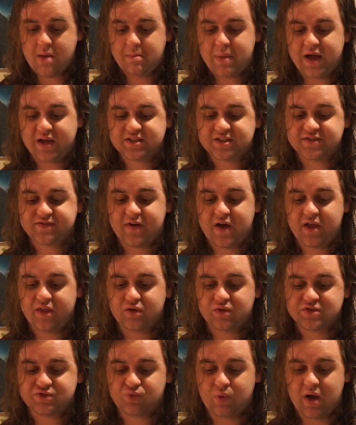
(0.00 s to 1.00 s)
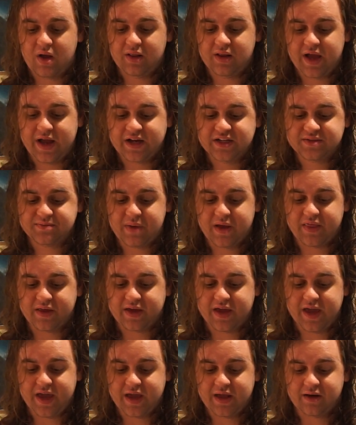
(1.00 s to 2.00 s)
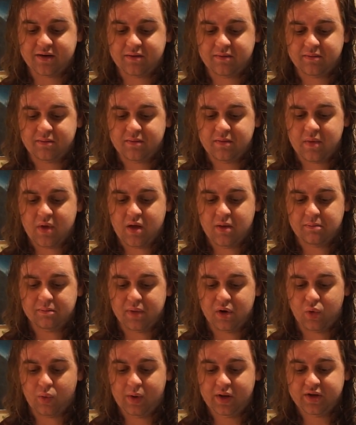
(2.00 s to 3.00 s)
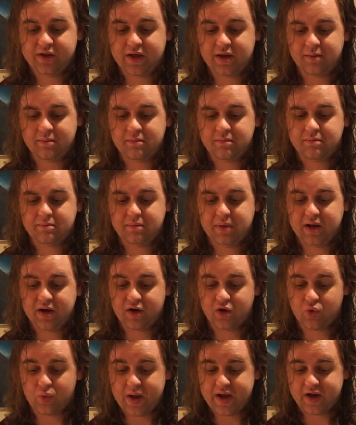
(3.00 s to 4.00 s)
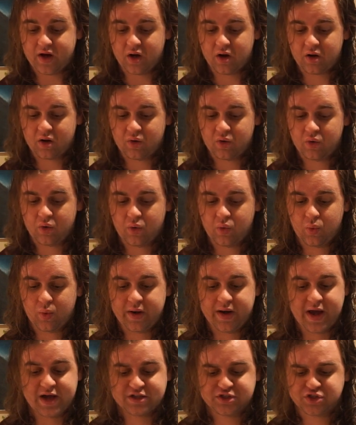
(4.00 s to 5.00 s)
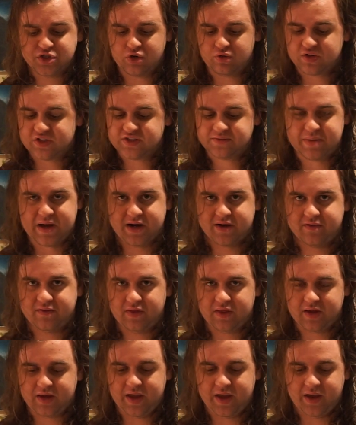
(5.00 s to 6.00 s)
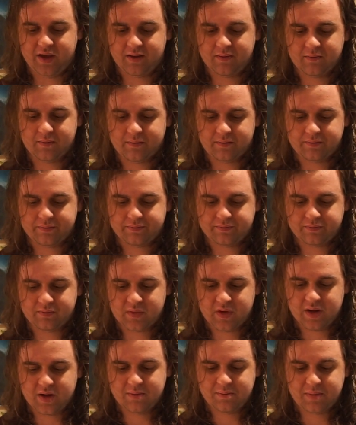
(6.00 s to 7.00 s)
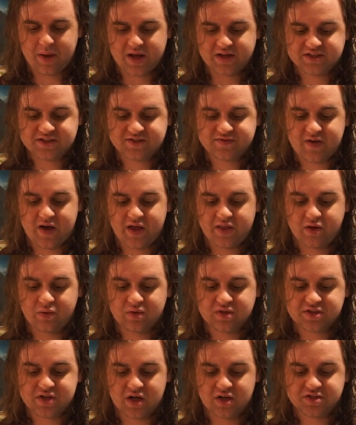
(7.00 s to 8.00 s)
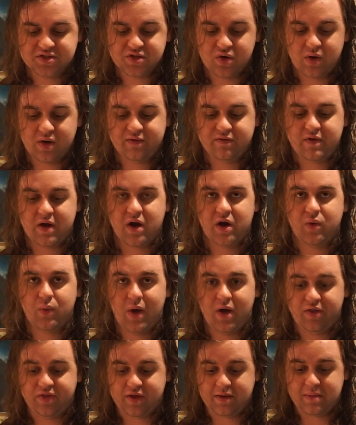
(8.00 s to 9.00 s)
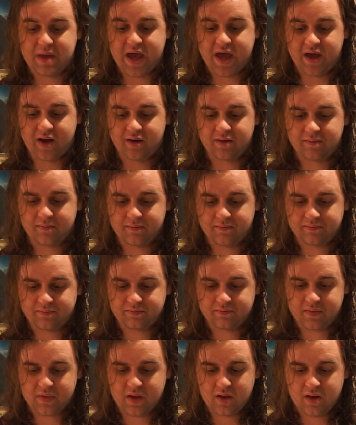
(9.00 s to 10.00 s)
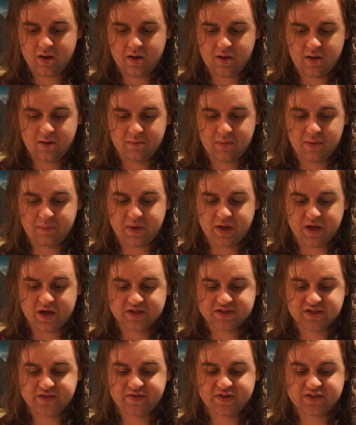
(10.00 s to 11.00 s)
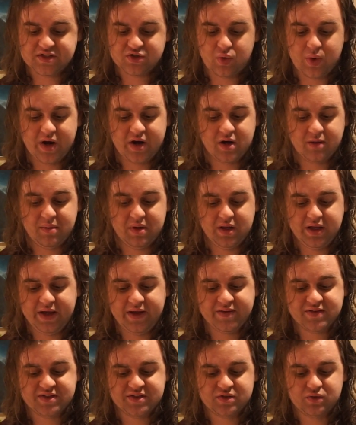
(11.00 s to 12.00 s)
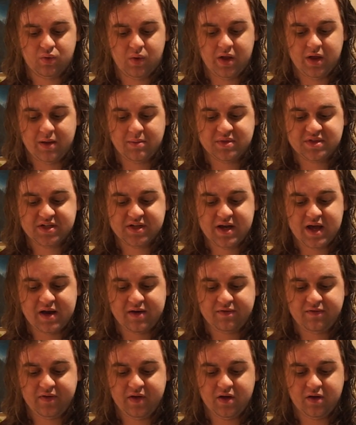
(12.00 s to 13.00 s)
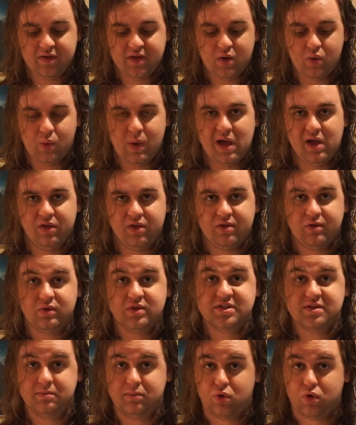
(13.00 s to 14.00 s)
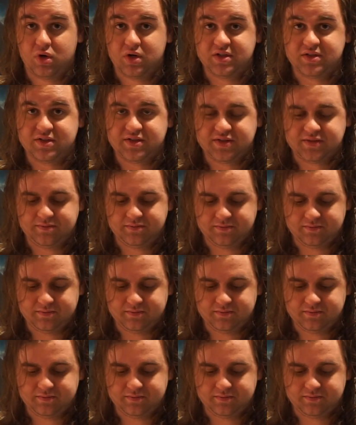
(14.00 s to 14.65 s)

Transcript: Penn's father was well liked by the king, but William, being a Quaker, would not show respect for the king. Penn's father was also a very wealthy man. But because of his Quaker beliefs, William did not feel that wealth was important.